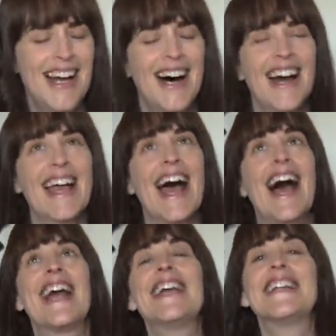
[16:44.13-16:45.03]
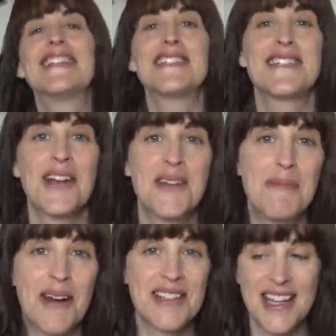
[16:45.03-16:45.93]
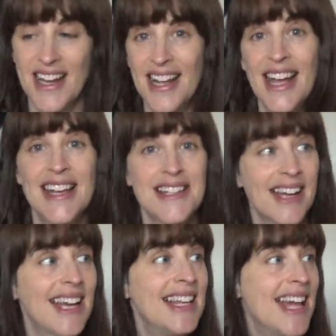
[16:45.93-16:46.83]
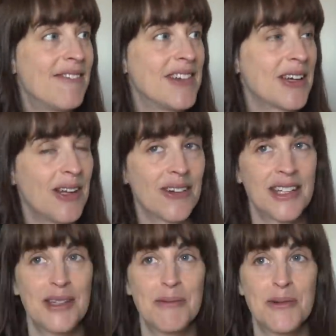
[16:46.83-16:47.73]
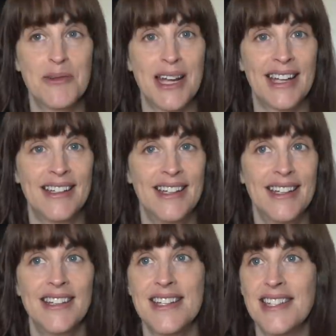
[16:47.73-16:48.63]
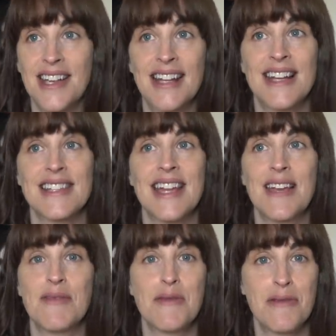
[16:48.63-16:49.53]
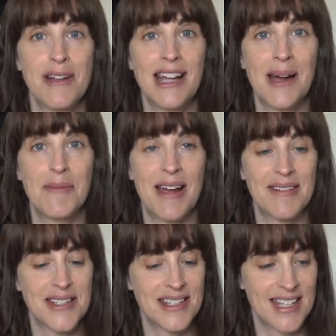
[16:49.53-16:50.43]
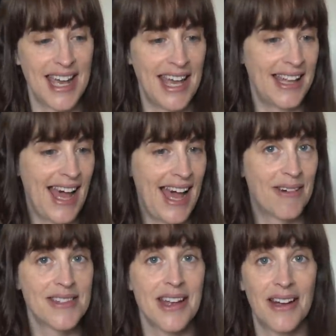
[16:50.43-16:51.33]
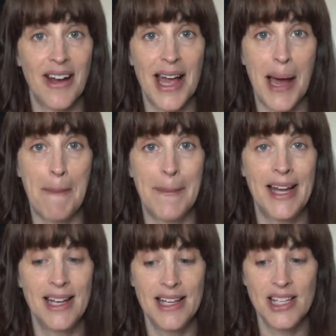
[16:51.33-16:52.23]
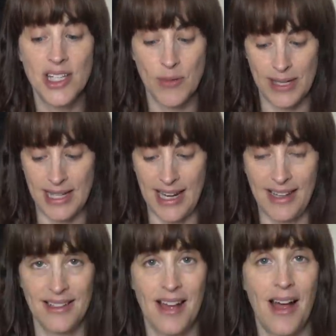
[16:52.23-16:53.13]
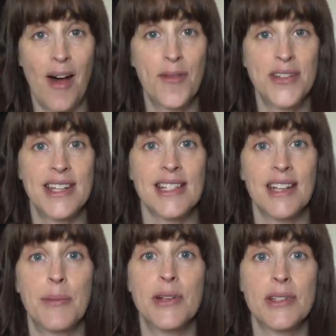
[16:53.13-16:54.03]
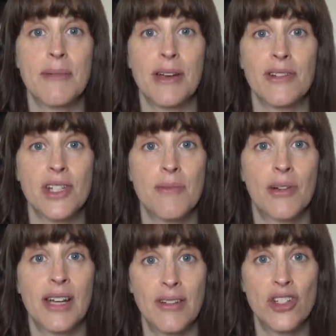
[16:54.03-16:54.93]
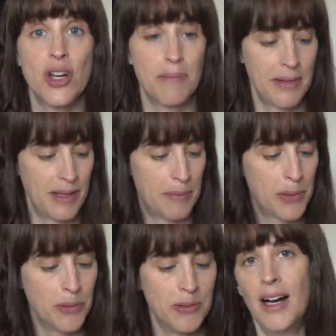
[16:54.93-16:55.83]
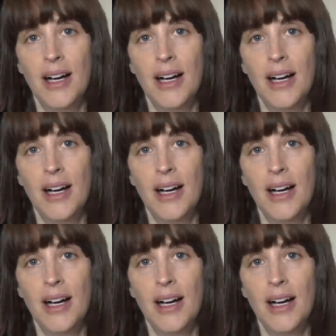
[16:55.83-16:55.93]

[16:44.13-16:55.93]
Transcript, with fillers: I hate this so much. It's like 11 o'clock in the morning. The sun hasn't even fully come round to hit the house and I am sweating. After this, I'm going to put a swimming costume on and go and jump in the pool.